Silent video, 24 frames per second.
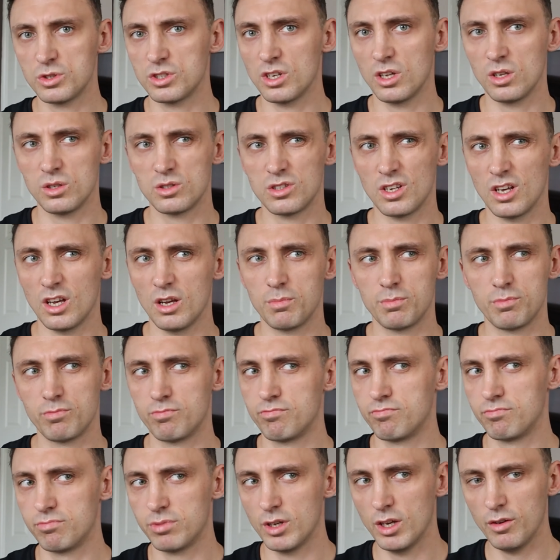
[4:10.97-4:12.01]
sellotape,
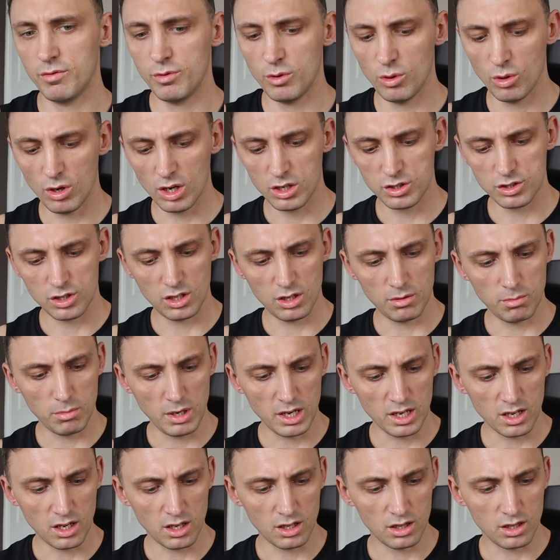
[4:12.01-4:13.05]
if you're actually
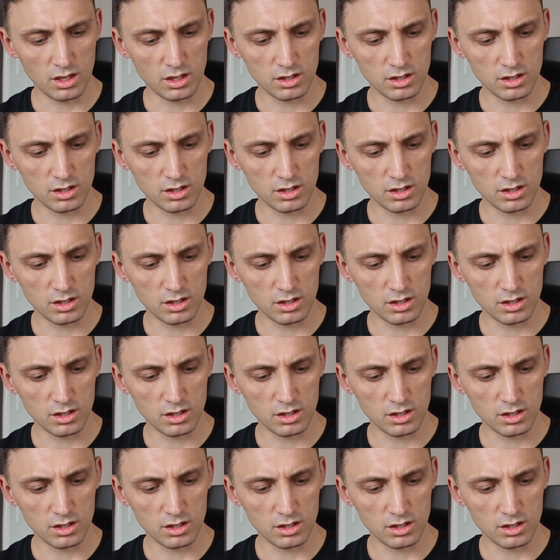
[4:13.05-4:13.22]
making